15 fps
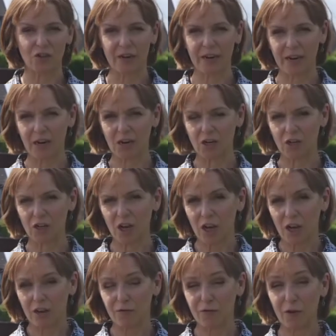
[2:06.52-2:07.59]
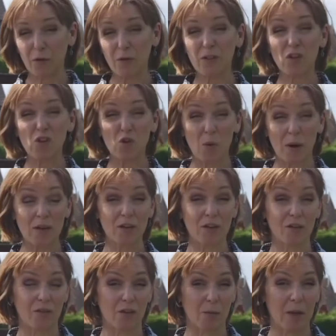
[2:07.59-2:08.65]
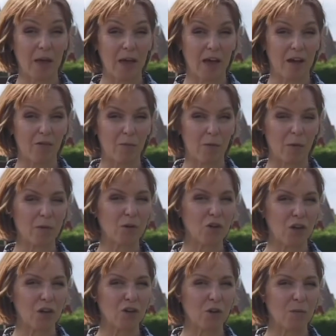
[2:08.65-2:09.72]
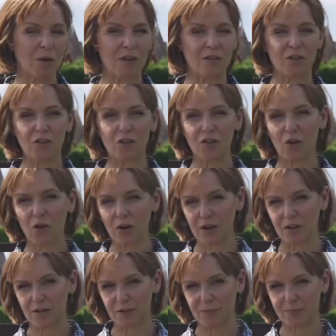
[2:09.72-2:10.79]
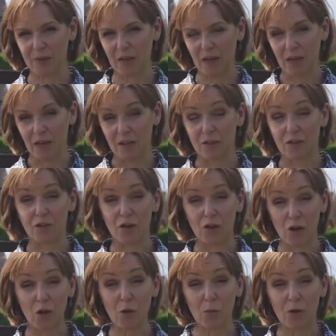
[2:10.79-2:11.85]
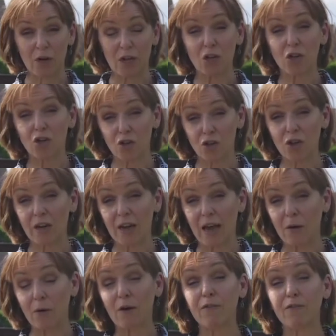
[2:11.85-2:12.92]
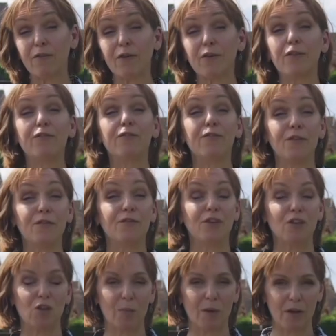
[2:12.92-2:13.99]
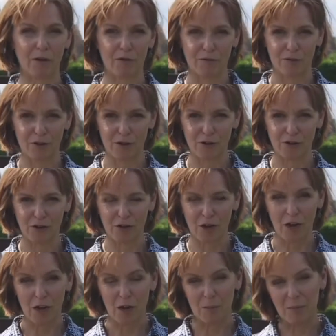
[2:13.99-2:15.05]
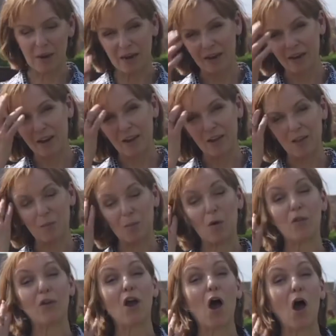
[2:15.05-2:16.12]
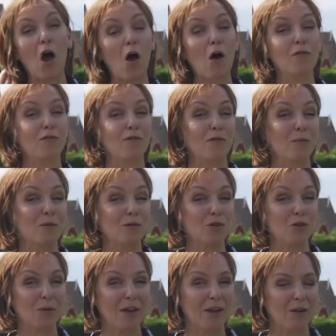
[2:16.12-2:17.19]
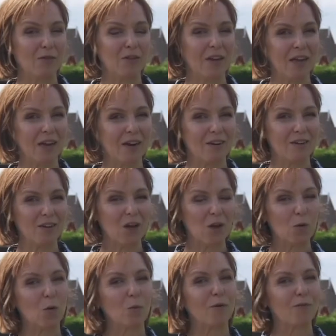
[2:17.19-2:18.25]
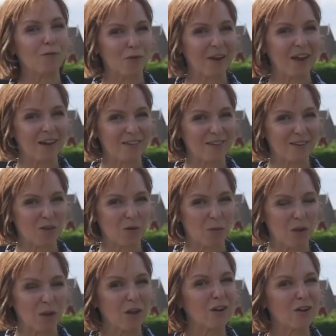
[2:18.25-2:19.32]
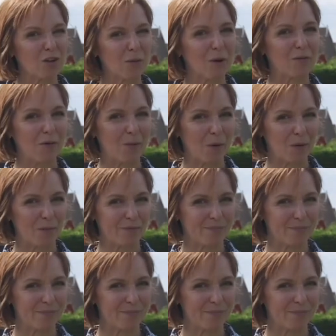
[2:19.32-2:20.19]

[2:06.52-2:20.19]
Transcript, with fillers: in England and fewer than 20 of them have proper changing places toilets. This new money should allow a further 50 to be converted, meaning that more than half of the motorway loos in England will be fully accessible to everyone.